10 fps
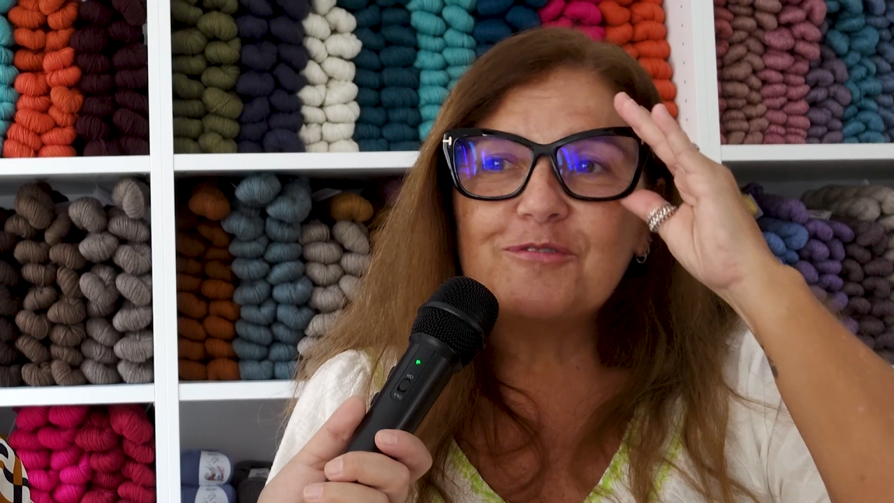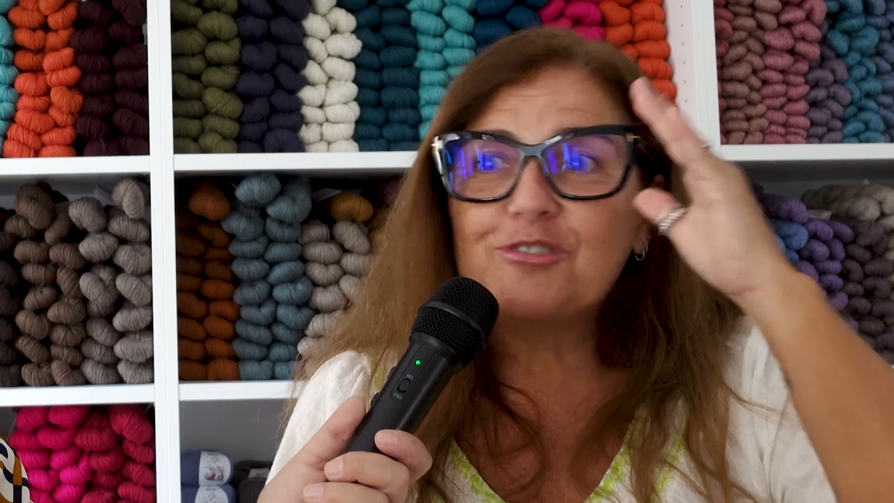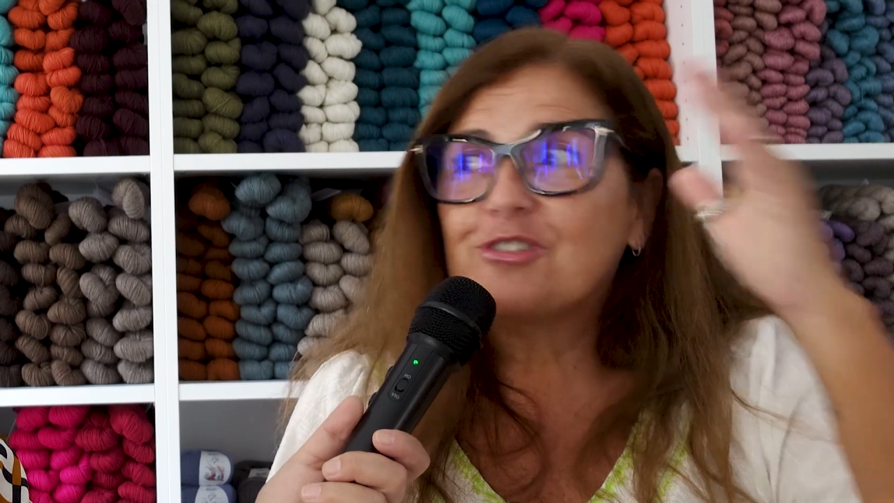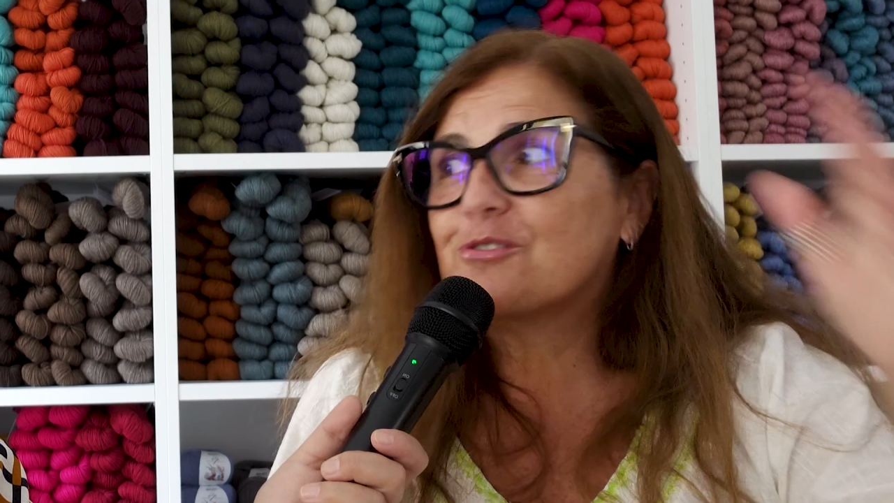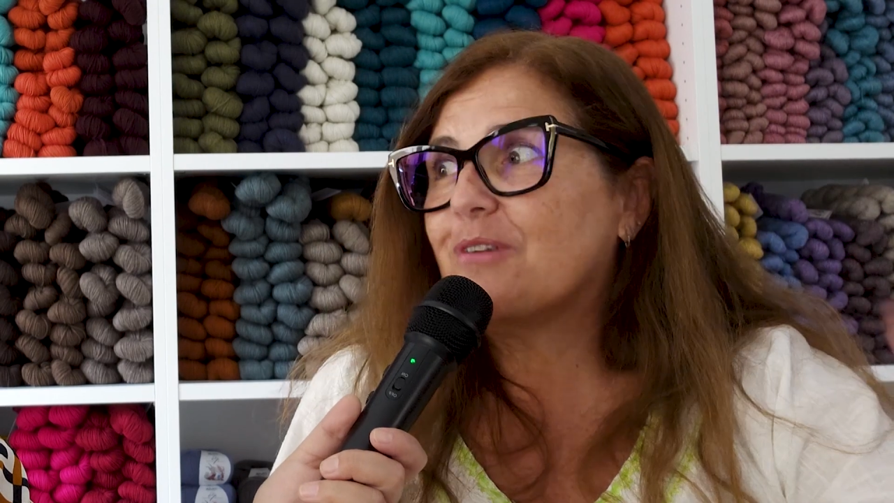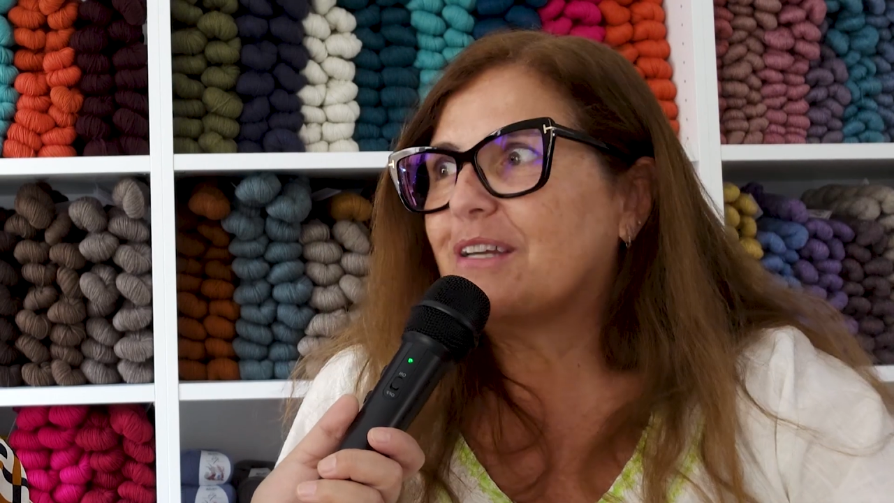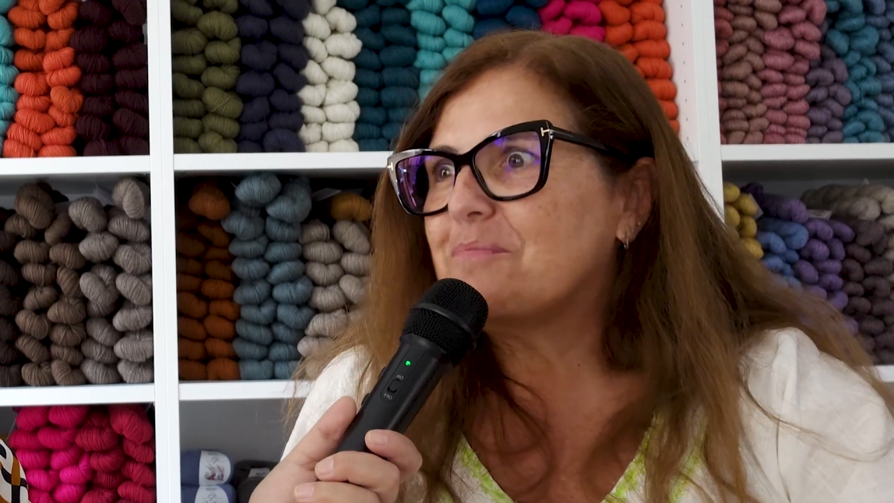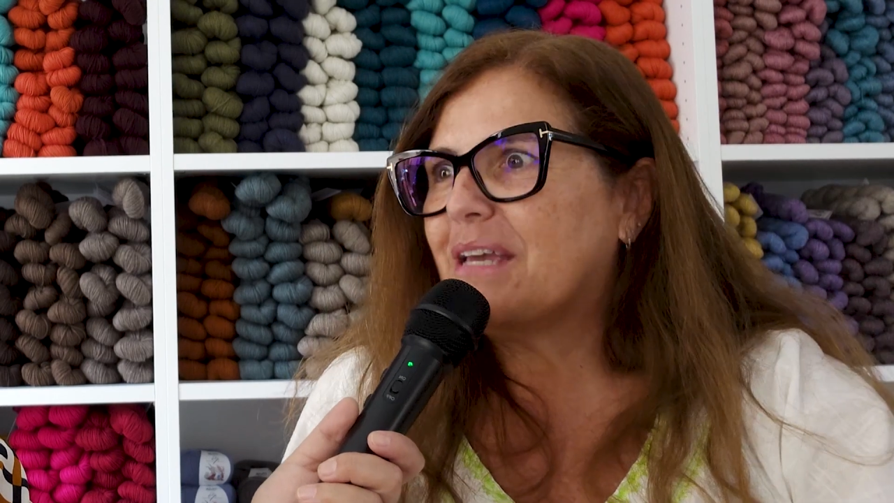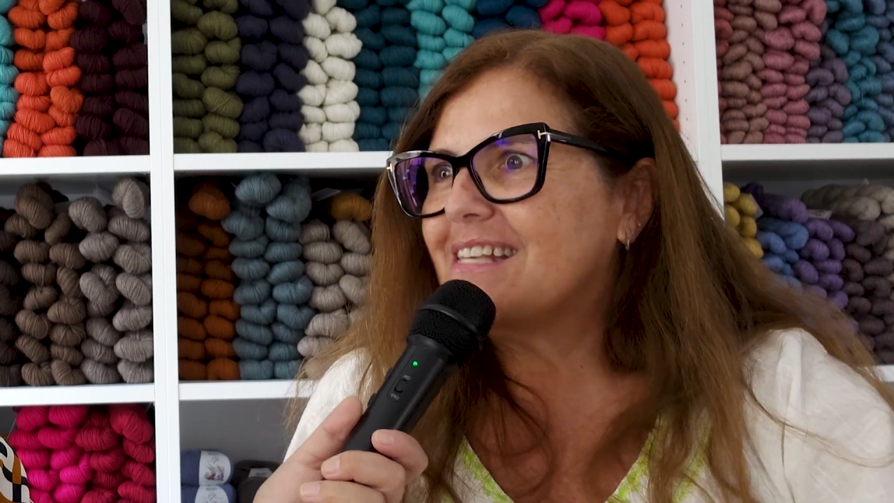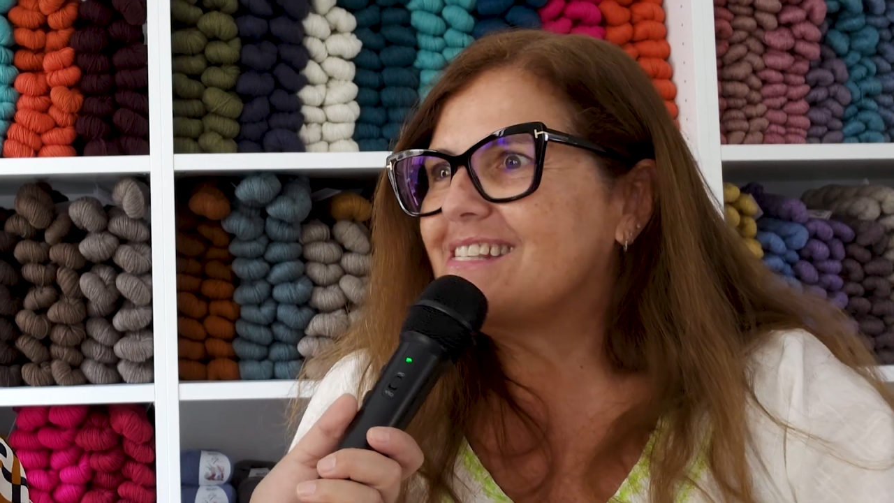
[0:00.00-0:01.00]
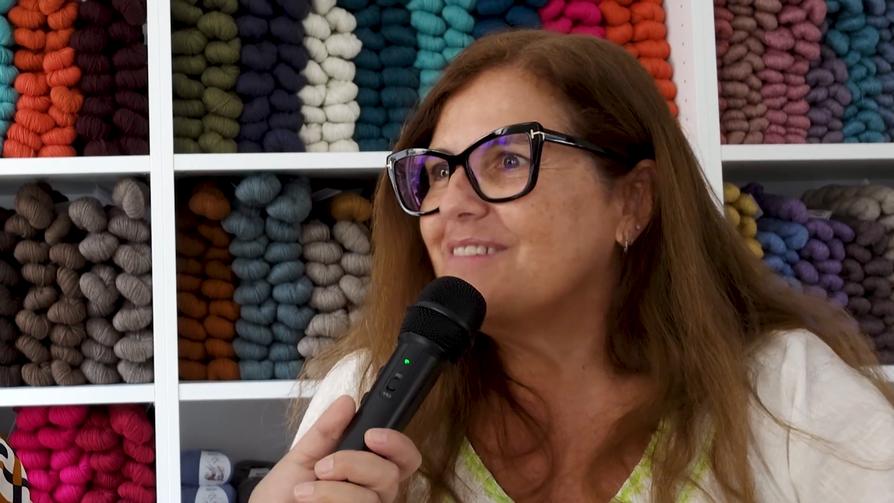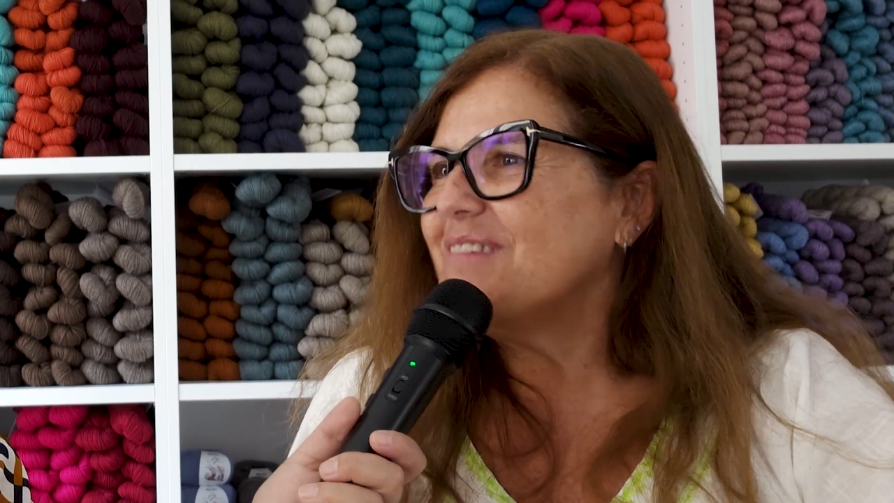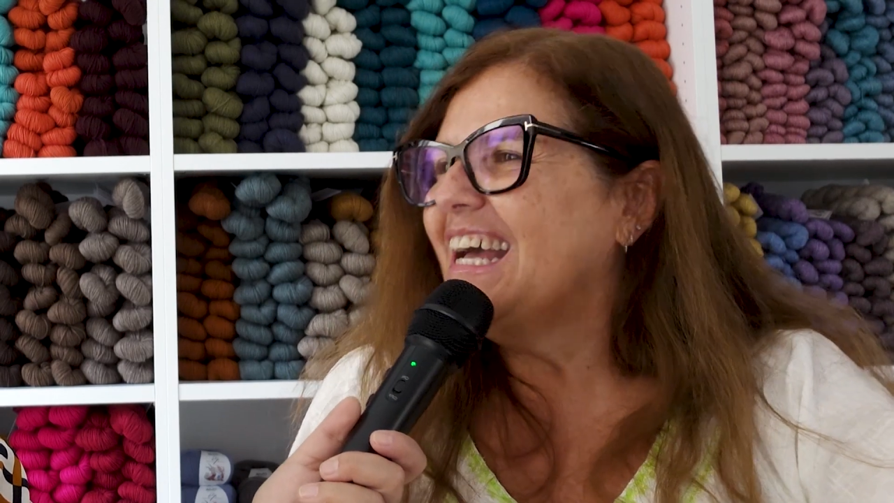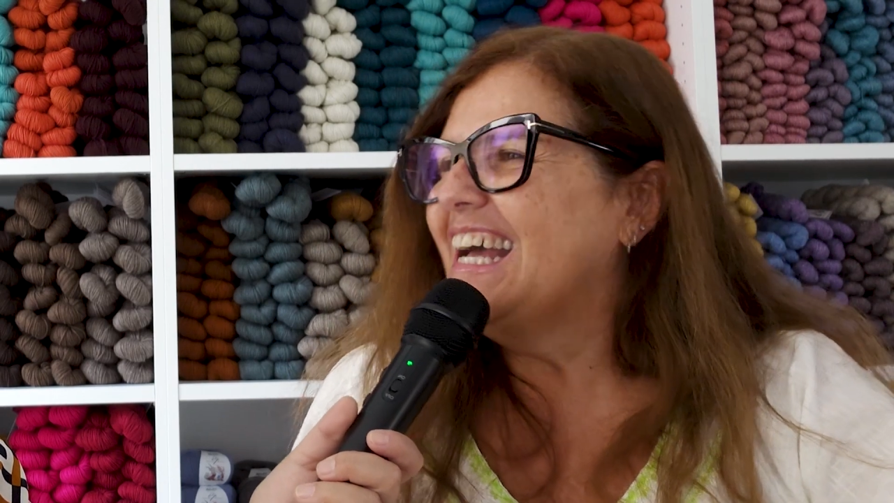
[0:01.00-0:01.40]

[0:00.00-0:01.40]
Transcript: which is quite amazing.